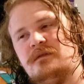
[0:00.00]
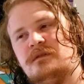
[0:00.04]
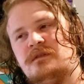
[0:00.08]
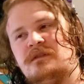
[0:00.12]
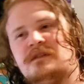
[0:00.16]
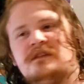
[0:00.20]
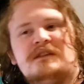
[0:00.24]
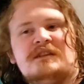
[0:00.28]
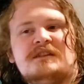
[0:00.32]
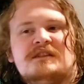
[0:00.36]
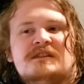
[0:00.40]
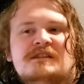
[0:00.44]

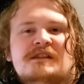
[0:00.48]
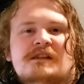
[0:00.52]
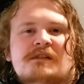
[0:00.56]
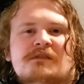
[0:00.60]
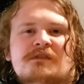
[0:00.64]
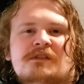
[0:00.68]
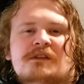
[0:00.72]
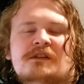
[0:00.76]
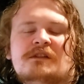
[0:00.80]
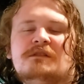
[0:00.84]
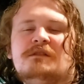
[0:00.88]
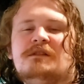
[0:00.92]
It's
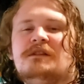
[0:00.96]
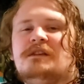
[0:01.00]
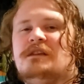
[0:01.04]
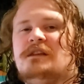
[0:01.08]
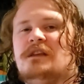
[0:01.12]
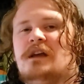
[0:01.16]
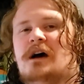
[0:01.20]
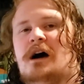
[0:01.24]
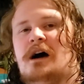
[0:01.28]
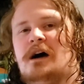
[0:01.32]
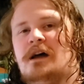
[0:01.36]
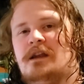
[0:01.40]
definitely
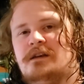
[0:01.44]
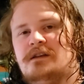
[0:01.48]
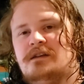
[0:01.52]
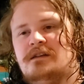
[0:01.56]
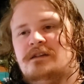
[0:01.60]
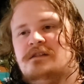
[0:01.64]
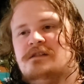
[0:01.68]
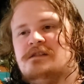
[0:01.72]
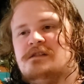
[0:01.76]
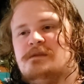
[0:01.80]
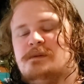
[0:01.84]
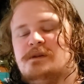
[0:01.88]
not.
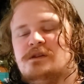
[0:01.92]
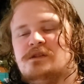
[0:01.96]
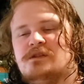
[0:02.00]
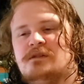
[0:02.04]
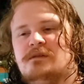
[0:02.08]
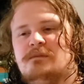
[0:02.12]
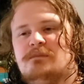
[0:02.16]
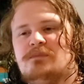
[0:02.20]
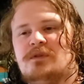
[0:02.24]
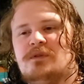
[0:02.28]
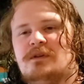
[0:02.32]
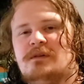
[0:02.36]
Especially
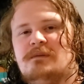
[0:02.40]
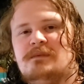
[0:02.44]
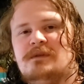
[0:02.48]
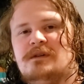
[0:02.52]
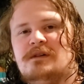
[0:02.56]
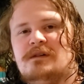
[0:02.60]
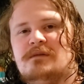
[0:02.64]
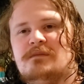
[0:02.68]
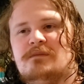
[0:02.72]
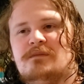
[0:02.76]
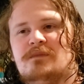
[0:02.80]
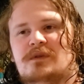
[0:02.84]
in
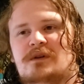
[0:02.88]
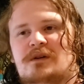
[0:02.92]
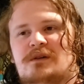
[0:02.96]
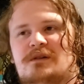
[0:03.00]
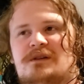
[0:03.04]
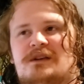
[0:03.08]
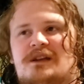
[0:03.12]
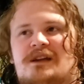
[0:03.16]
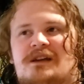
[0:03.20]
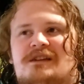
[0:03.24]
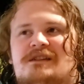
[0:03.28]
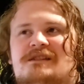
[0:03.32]
Premium, where
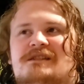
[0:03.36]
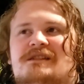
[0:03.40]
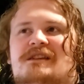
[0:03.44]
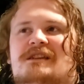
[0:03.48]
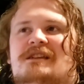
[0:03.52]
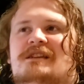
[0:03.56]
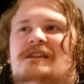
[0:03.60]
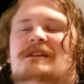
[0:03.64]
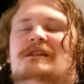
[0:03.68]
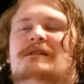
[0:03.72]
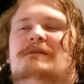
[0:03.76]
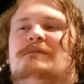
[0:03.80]
decks can
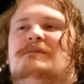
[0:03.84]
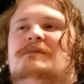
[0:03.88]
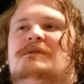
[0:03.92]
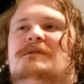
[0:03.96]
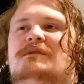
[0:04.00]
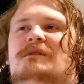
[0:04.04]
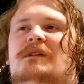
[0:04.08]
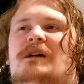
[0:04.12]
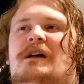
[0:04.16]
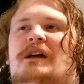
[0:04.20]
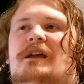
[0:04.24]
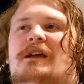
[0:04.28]
get up to
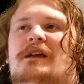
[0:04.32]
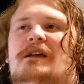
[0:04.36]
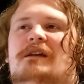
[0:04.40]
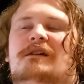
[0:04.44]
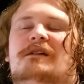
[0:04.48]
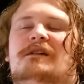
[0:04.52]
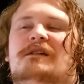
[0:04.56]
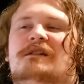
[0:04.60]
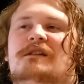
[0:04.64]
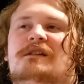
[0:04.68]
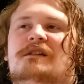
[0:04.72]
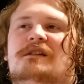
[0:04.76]
like
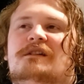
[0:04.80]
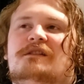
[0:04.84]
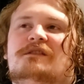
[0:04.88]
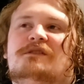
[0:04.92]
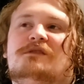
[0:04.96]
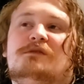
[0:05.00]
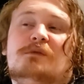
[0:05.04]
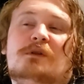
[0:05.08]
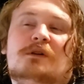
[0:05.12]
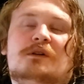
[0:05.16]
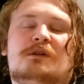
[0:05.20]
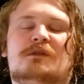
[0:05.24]

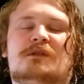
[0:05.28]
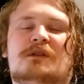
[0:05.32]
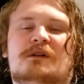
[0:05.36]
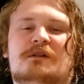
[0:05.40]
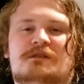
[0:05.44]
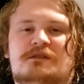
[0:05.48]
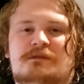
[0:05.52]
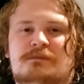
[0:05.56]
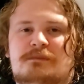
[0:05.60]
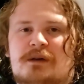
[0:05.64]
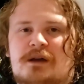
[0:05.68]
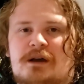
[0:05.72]

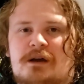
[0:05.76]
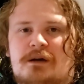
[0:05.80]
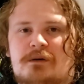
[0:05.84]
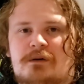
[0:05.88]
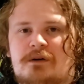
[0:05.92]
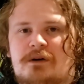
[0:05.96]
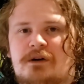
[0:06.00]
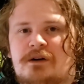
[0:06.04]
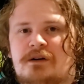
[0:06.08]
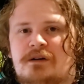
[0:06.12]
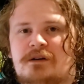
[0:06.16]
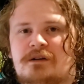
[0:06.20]
200,000
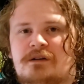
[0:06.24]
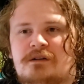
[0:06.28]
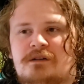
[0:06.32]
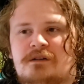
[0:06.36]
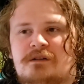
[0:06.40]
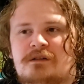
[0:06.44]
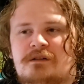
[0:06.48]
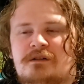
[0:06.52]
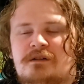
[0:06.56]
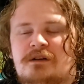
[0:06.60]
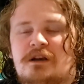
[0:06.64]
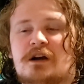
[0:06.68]
power.
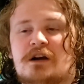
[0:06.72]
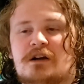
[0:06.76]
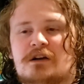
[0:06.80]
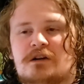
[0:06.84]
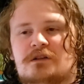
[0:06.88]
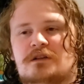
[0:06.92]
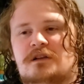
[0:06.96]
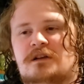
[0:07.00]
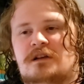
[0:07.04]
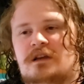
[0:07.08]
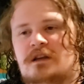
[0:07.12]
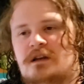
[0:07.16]
Not
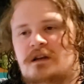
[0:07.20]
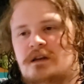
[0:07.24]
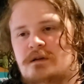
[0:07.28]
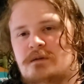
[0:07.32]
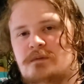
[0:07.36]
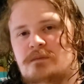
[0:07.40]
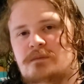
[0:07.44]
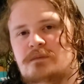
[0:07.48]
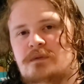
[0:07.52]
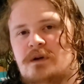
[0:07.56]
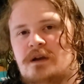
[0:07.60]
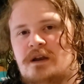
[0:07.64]
calling
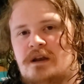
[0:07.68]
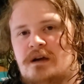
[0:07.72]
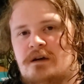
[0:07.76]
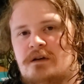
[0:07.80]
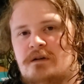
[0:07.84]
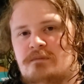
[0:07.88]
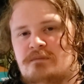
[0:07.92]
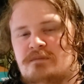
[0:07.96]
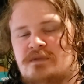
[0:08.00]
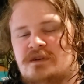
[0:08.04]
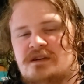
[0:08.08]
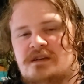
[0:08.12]
you one out
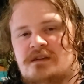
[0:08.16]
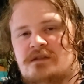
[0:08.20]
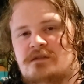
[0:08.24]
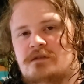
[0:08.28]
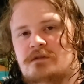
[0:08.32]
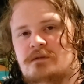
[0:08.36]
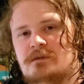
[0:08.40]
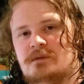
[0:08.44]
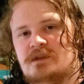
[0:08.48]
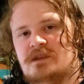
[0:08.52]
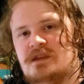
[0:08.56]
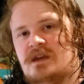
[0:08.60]
in
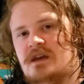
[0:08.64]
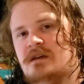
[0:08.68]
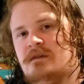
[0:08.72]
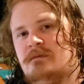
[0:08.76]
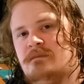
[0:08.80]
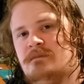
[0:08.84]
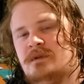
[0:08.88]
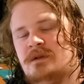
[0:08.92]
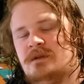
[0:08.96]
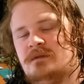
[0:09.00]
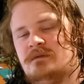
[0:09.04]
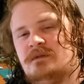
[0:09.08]
particular with
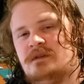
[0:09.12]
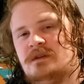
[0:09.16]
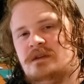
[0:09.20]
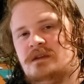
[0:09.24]
that, but